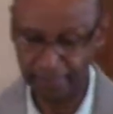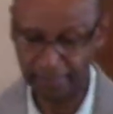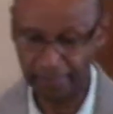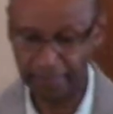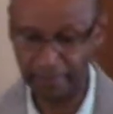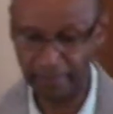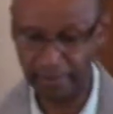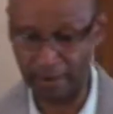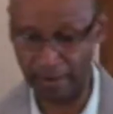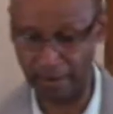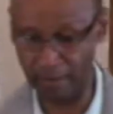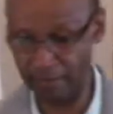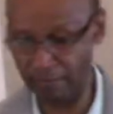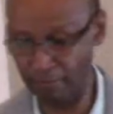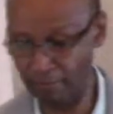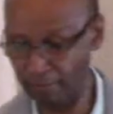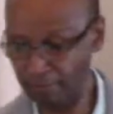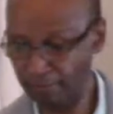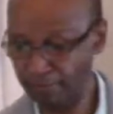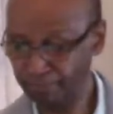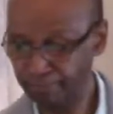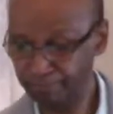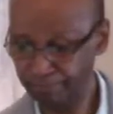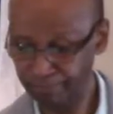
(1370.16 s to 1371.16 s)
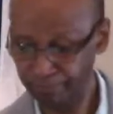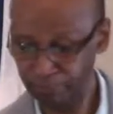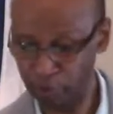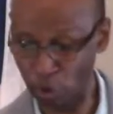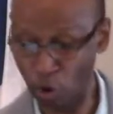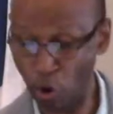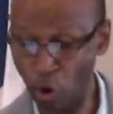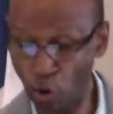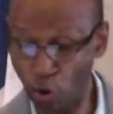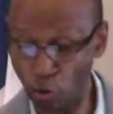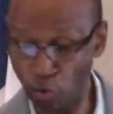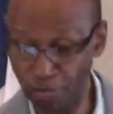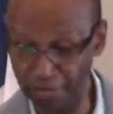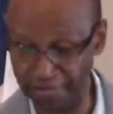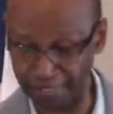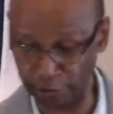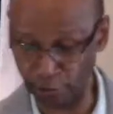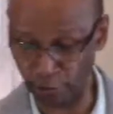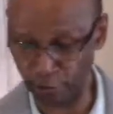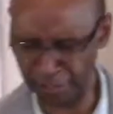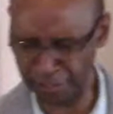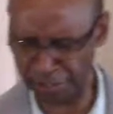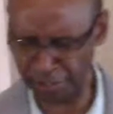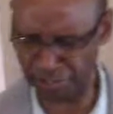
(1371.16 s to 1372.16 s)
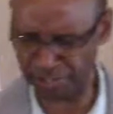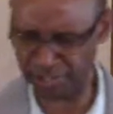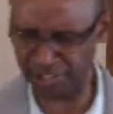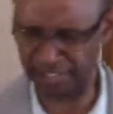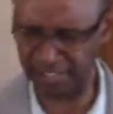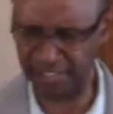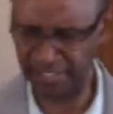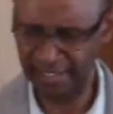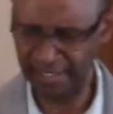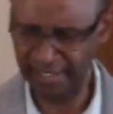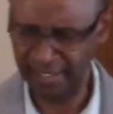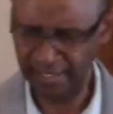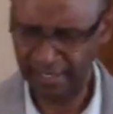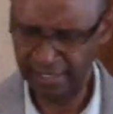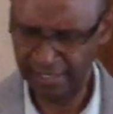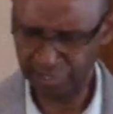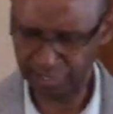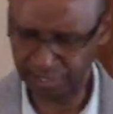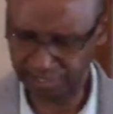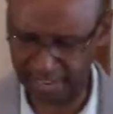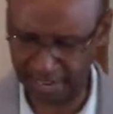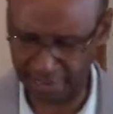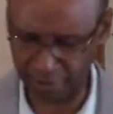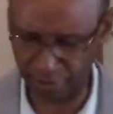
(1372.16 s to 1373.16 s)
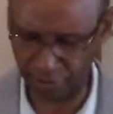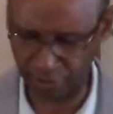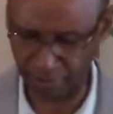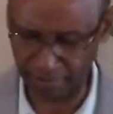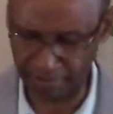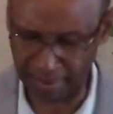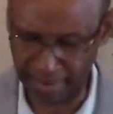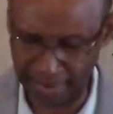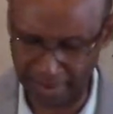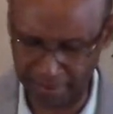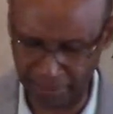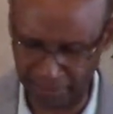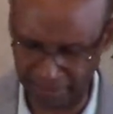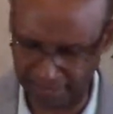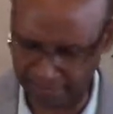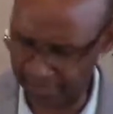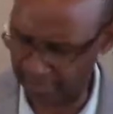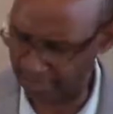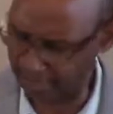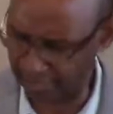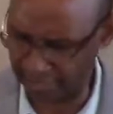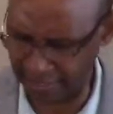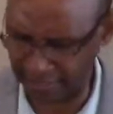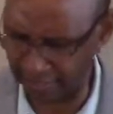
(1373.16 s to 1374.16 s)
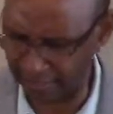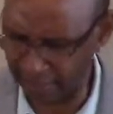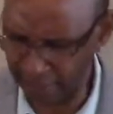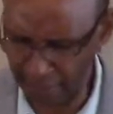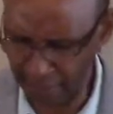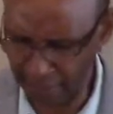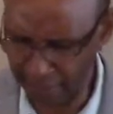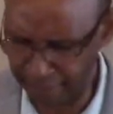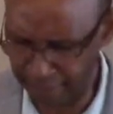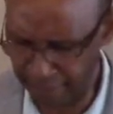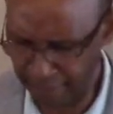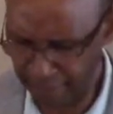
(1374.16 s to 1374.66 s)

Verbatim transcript: um, the Holman Christian Standard Bible, and, and I love